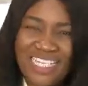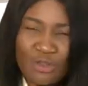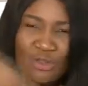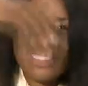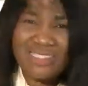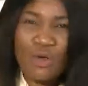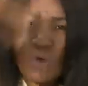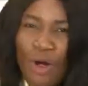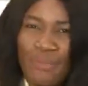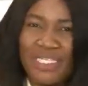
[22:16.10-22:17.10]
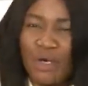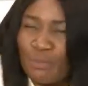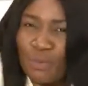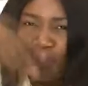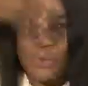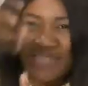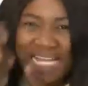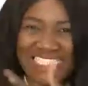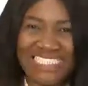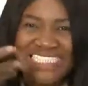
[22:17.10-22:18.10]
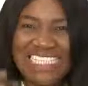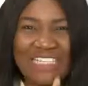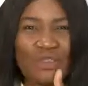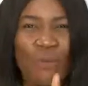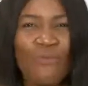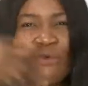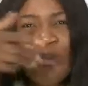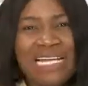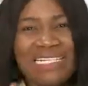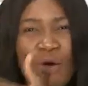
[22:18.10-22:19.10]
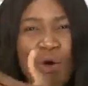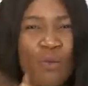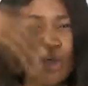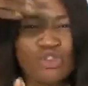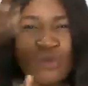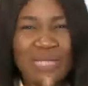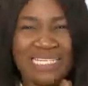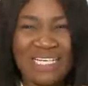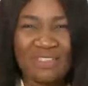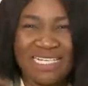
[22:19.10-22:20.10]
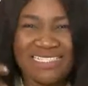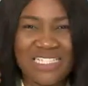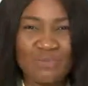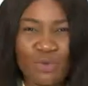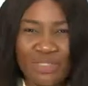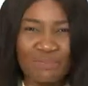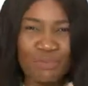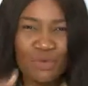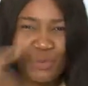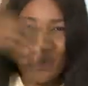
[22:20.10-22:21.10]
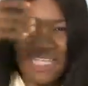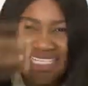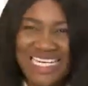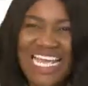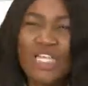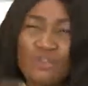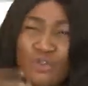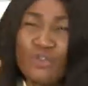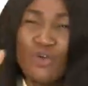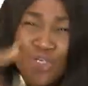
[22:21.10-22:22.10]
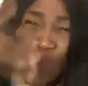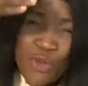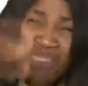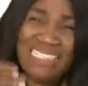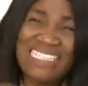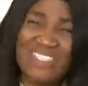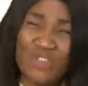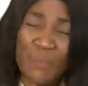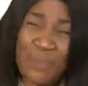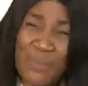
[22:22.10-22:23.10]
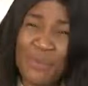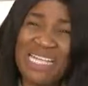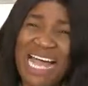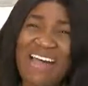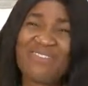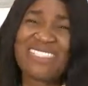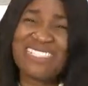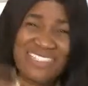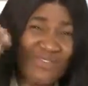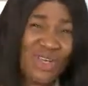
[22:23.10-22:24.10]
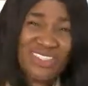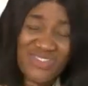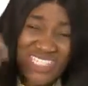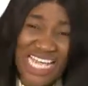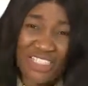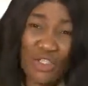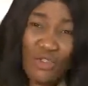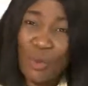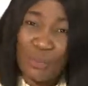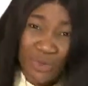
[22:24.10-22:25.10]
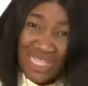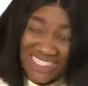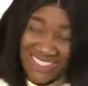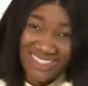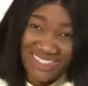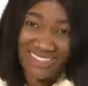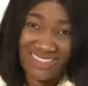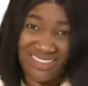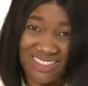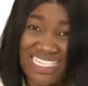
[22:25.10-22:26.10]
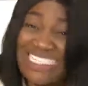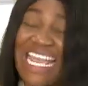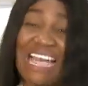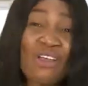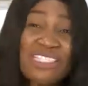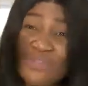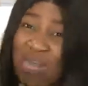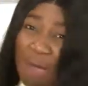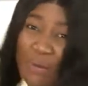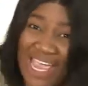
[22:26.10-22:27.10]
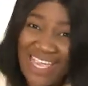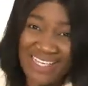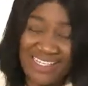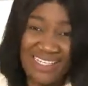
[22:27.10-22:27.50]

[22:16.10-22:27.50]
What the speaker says: they do this nkwobi, they will put potassium. There are some food that the ogo soup that Delta State put, they put potassium. Do you know that there are some people that have serious reaction to potassium? They are not even aware